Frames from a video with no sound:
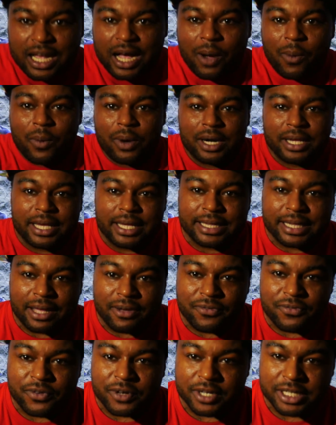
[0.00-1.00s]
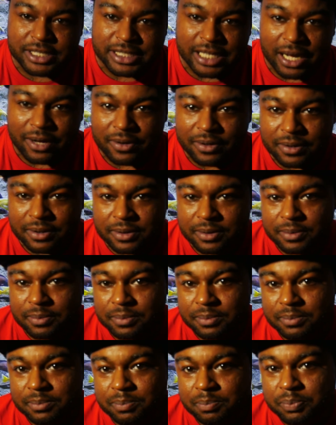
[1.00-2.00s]
I want to get that footage out
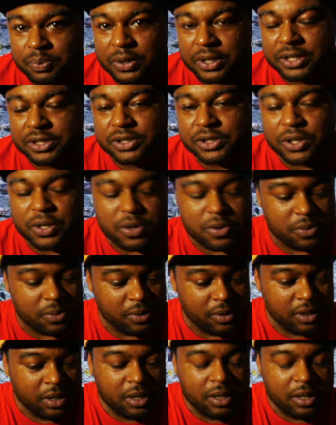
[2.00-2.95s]
pretty soon.